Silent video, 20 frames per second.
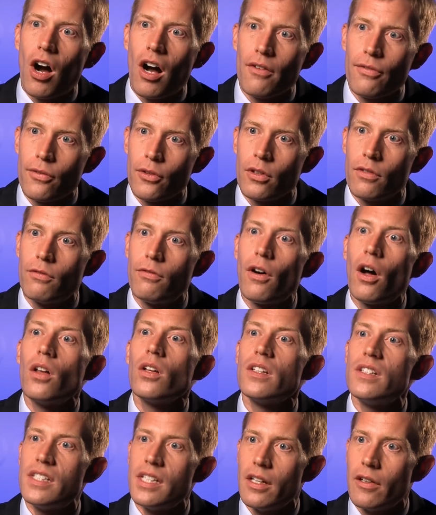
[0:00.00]
offered
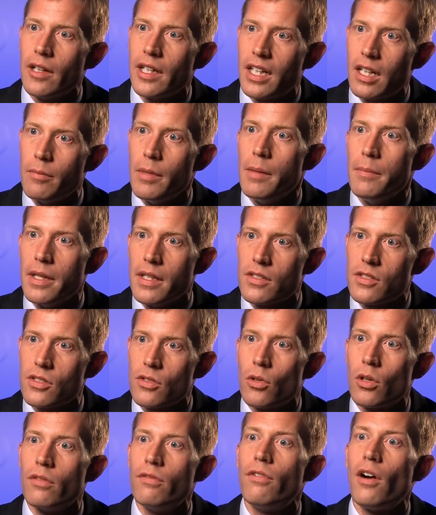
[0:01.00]
voluntary
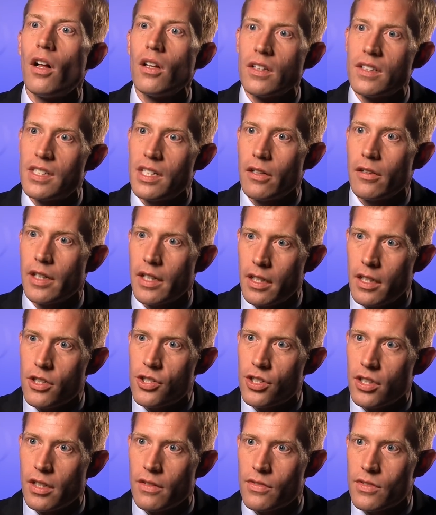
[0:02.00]
commitments or voluntary
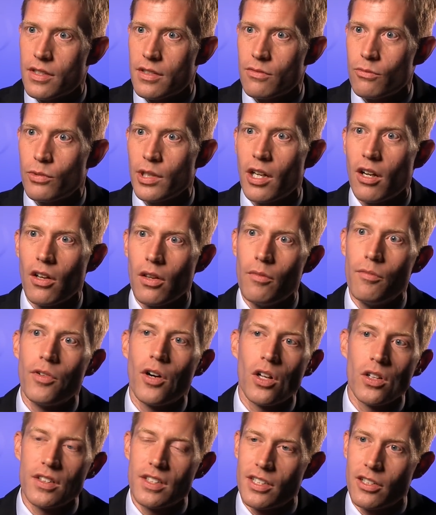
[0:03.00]
initiatives. We call them
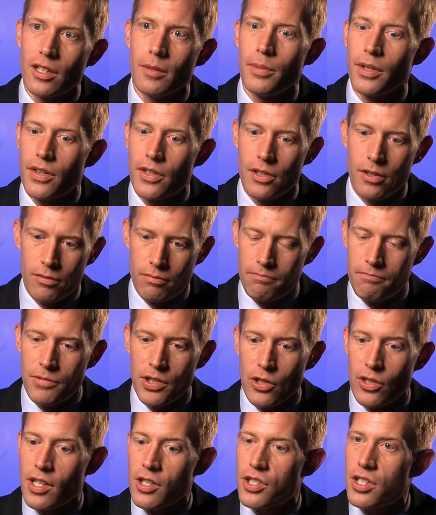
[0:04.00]
voluntary, but they're,
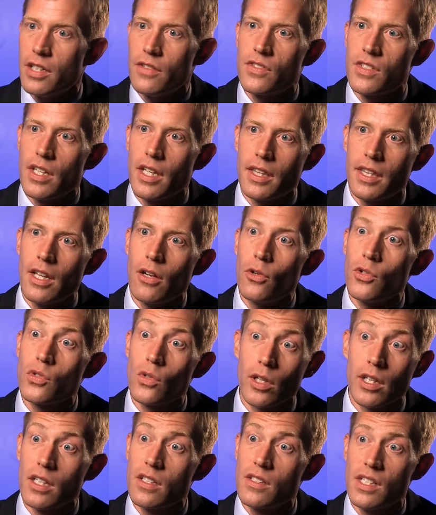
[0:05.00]
they're initiatives that
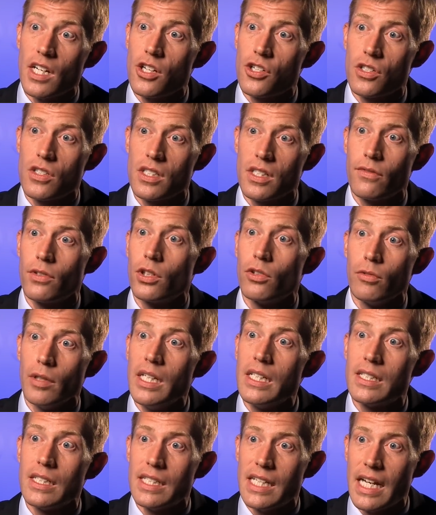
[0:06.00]
those organizations have
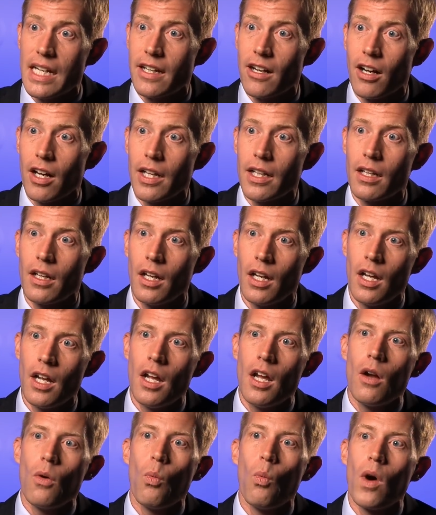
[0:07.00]
agreed to take on.
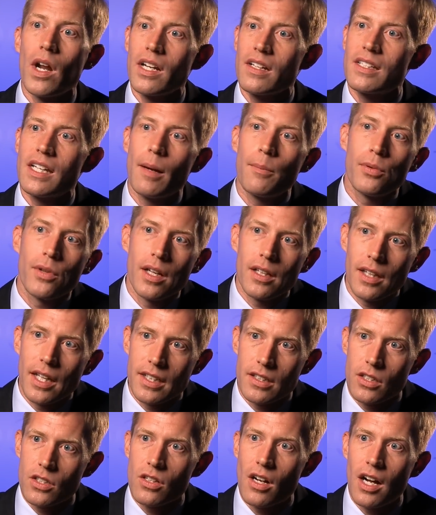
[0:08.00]
One example I
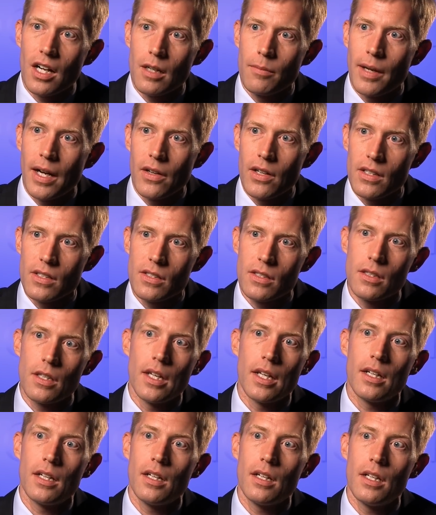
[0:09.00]
like to talk about is
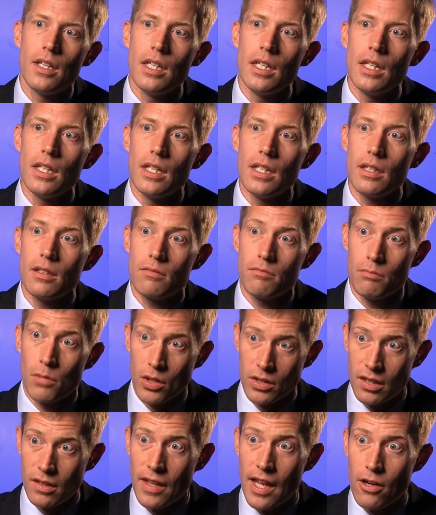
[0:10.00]
that the
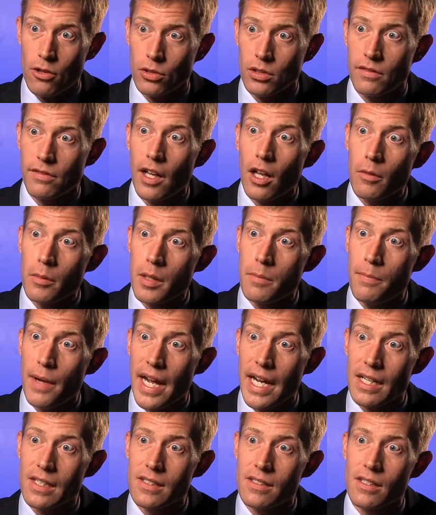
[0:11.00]
multilateral development
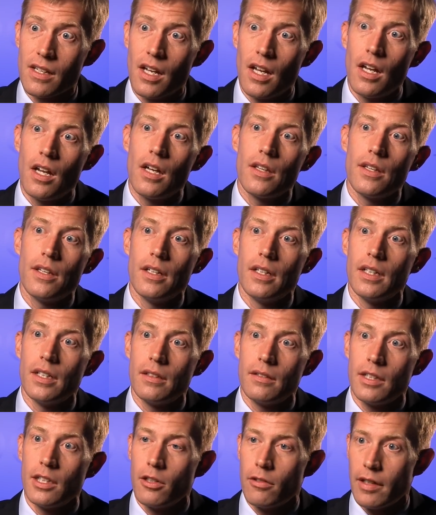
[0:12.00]
banks
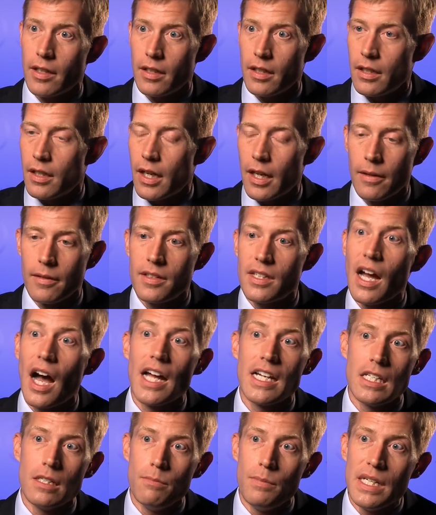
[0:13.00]
the, inter, uh, the
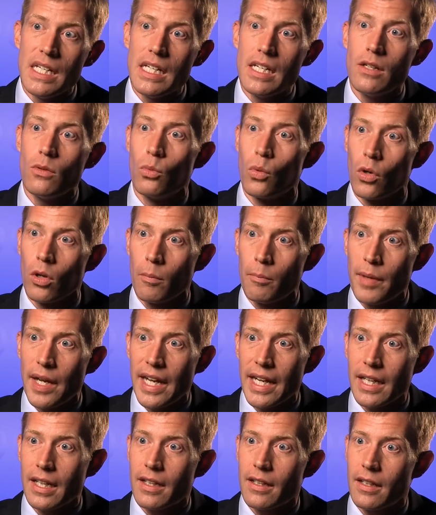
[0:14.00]
IDB, World
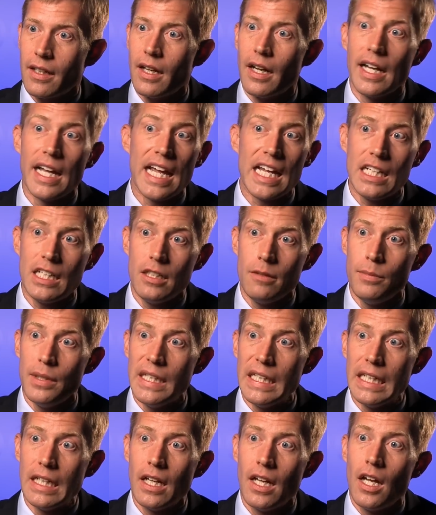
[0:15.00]
Bank, uh,
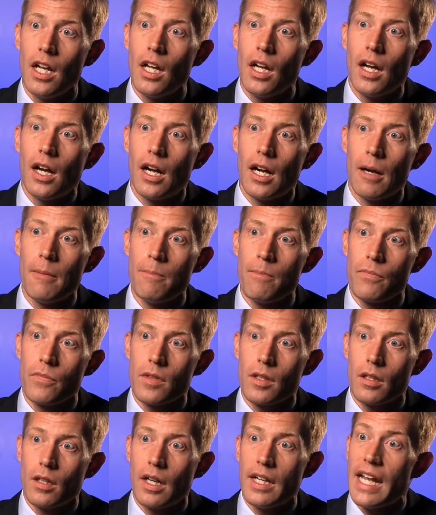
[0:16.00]
ADB, um,
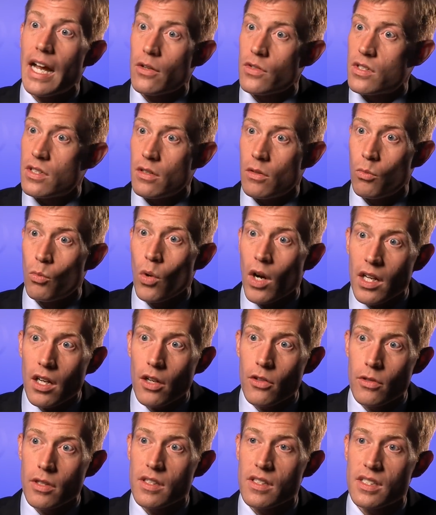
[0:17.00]
announced a
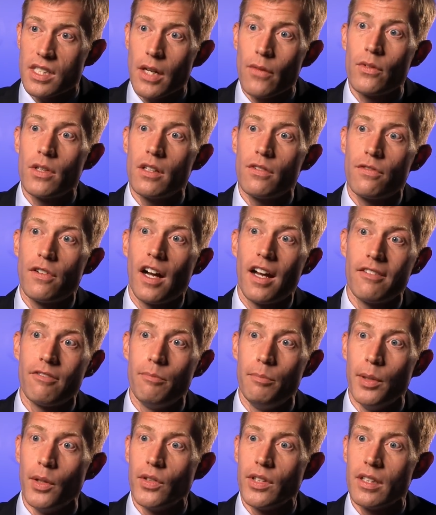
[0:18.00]
$175
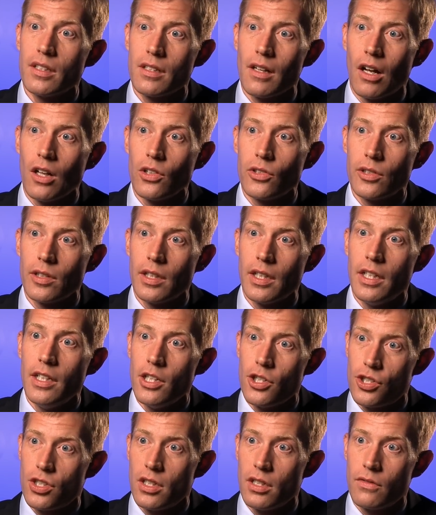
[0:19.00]
billion
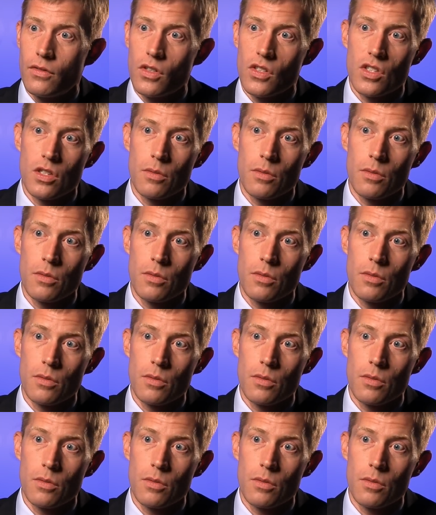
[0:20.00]
initiative to